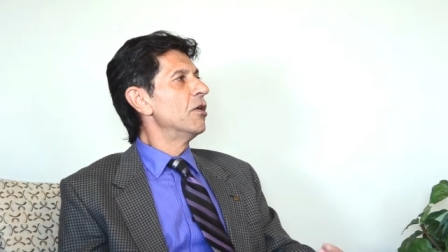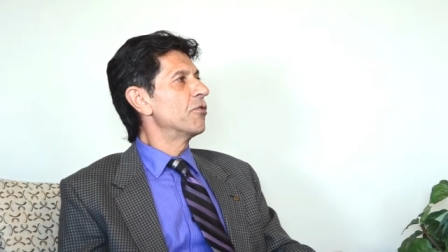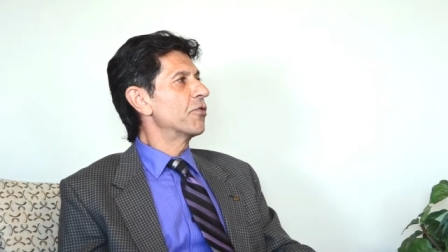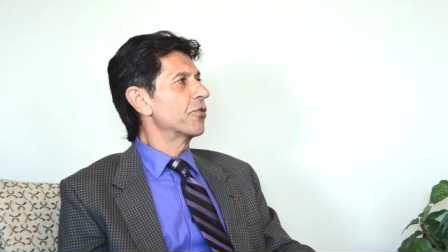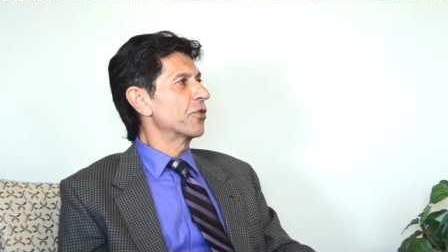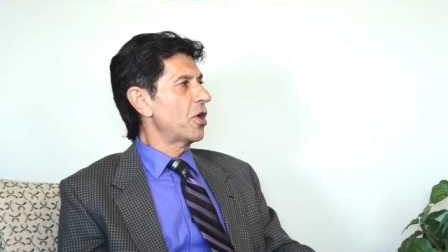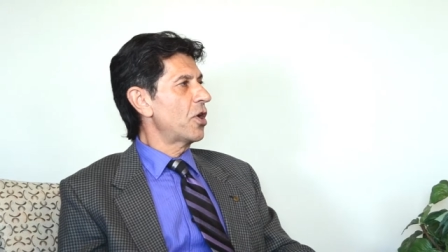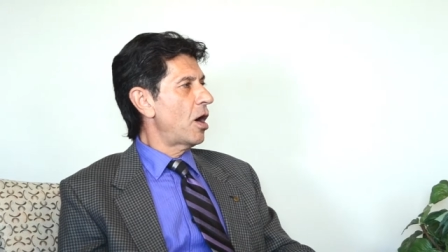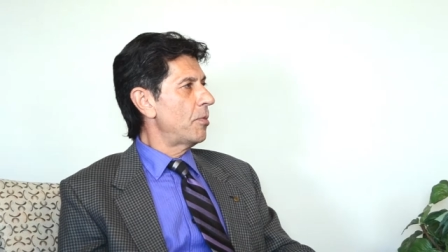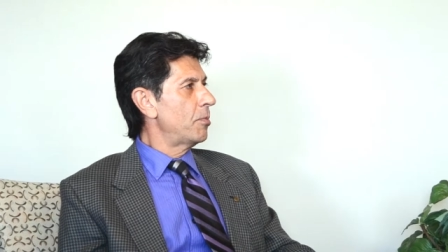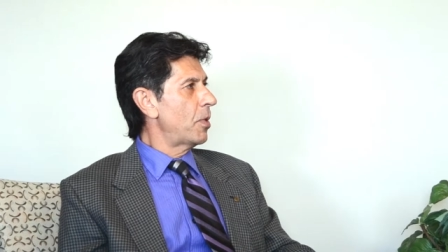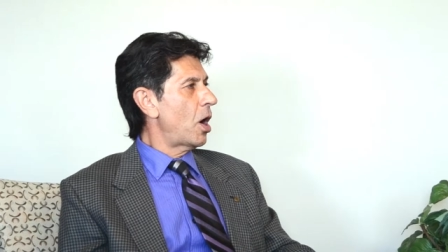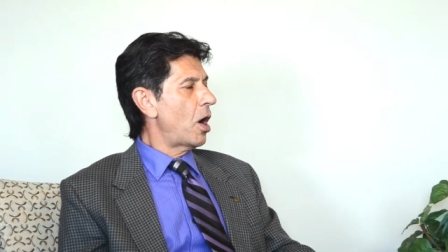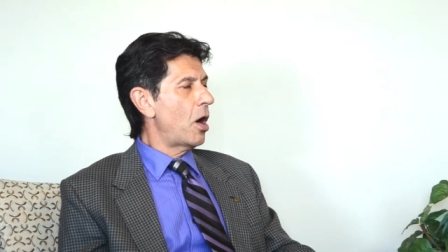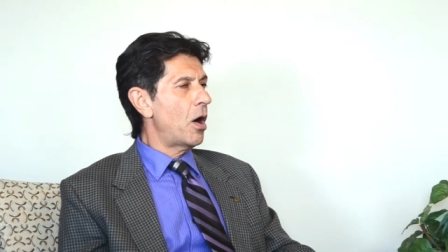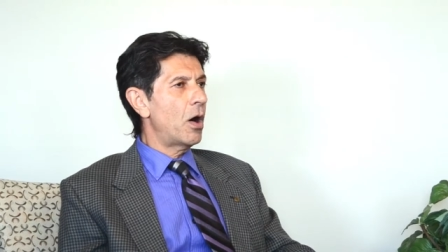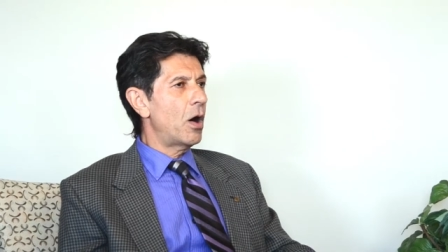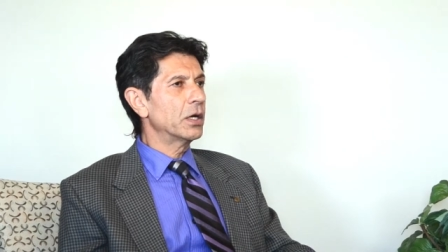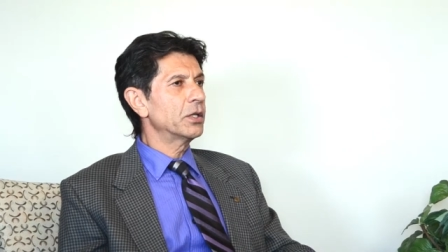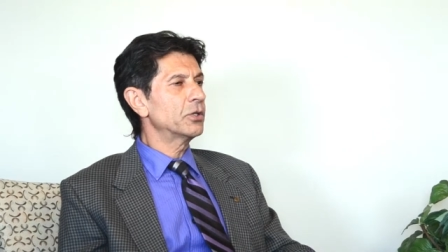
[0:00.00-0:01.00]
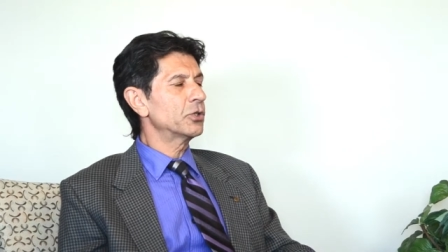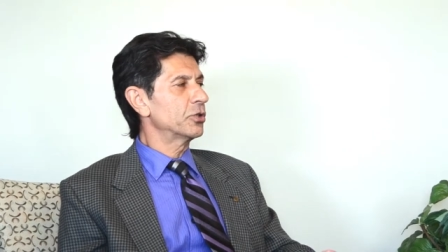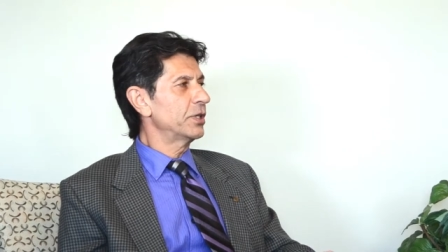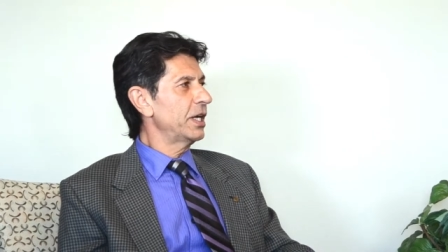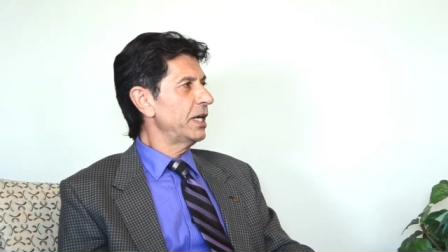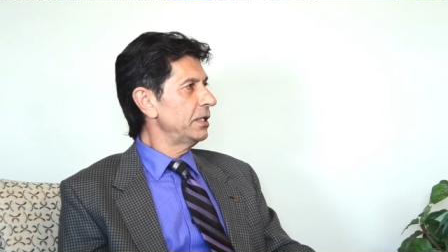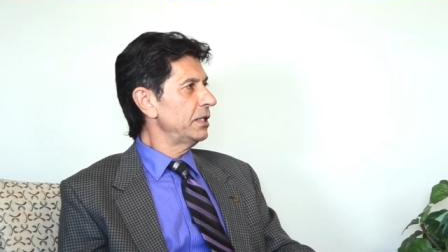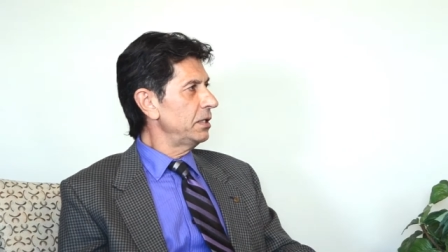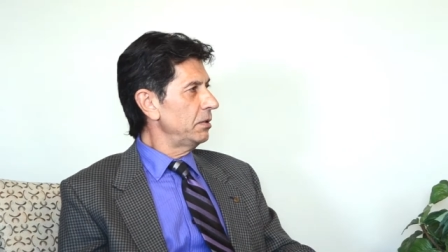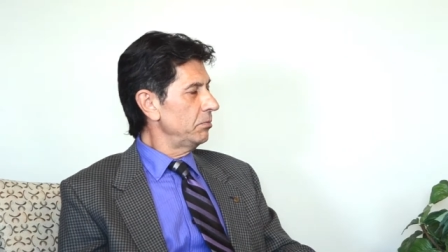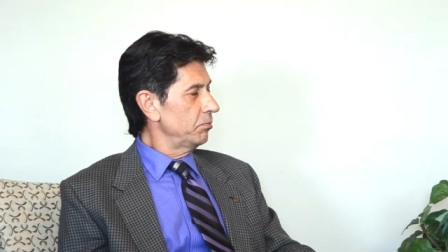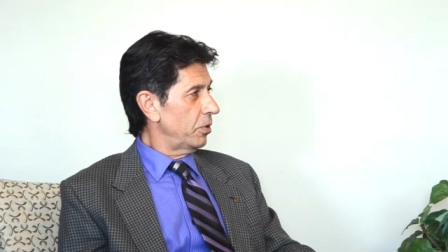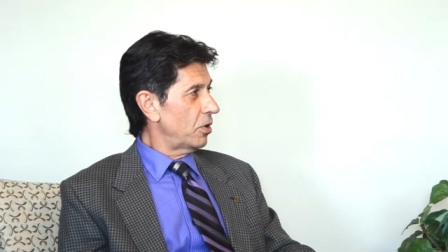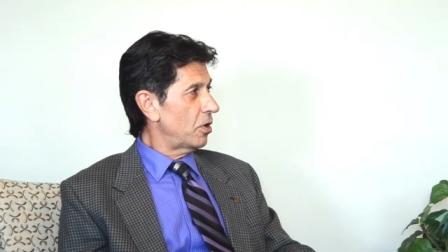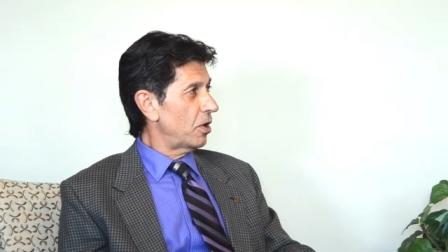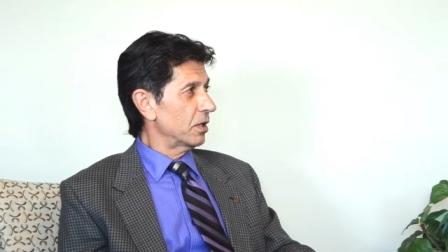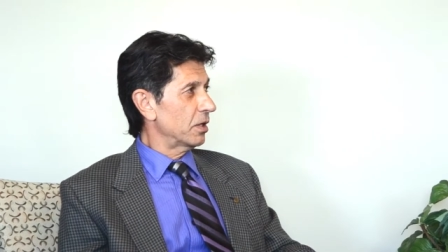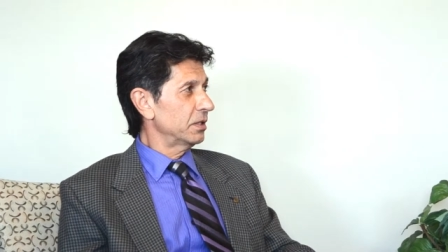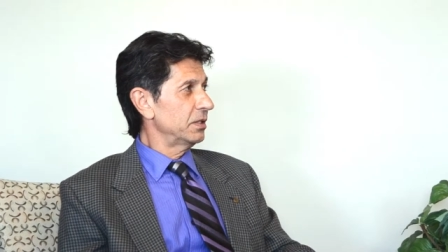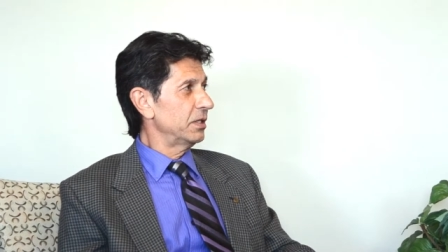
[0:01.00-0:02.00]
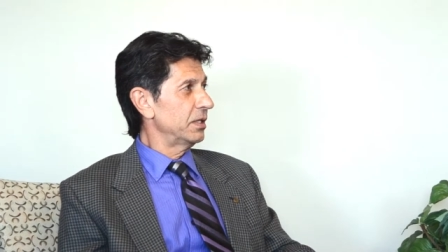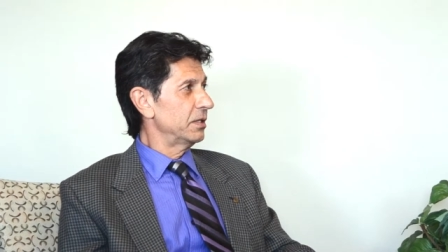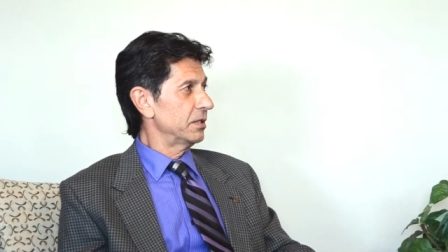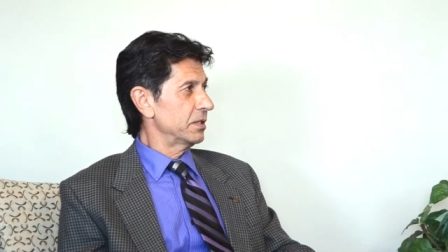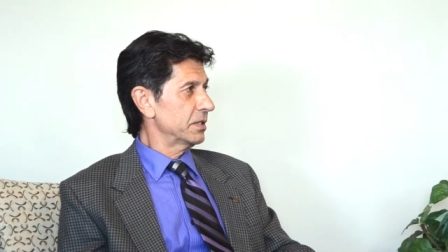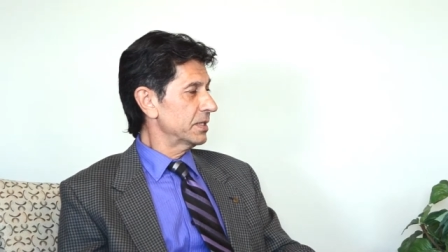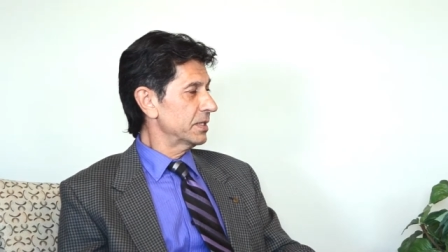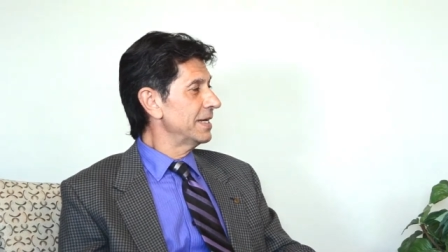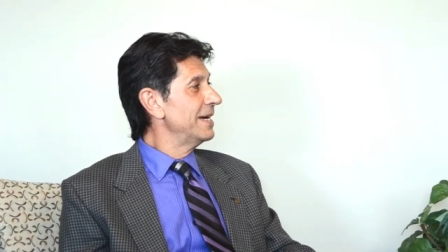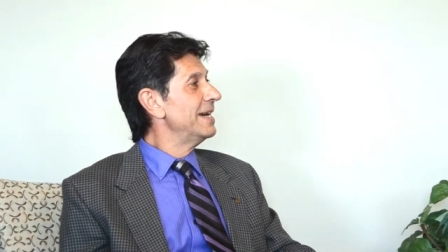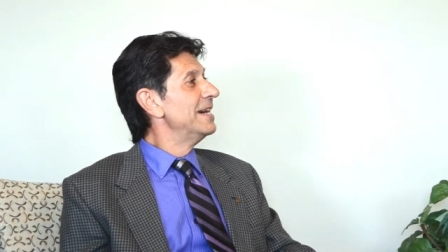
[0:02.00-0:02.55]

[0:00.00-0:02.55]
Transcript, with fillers: from our trading partners